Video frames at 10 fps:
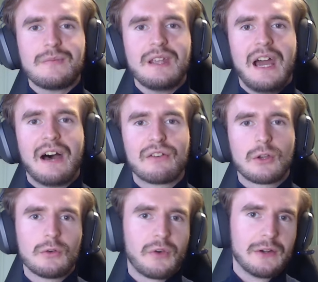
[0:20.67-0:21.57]
have a
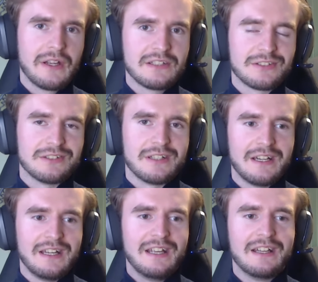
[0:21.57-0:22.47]
good foundation
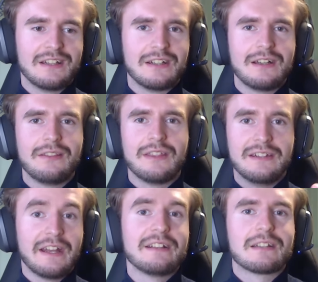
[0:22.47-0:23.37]
in the
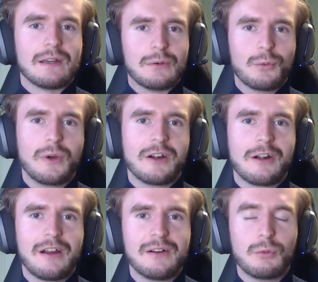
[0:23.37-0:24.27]
data
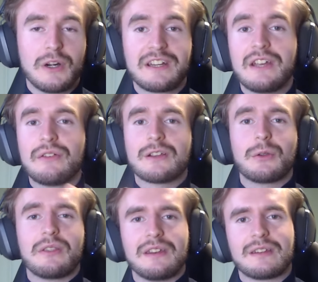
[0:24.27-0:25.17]
we're giving
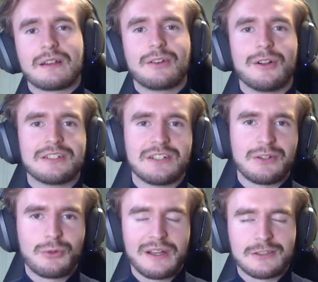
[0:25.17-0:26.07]
to these
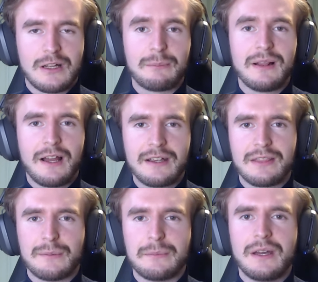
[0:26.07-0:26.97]
technologies to actually apply
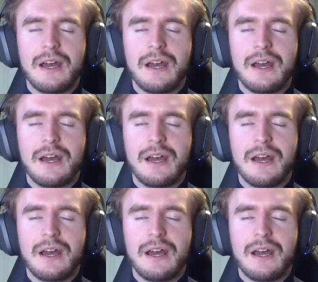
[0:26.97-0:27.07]
them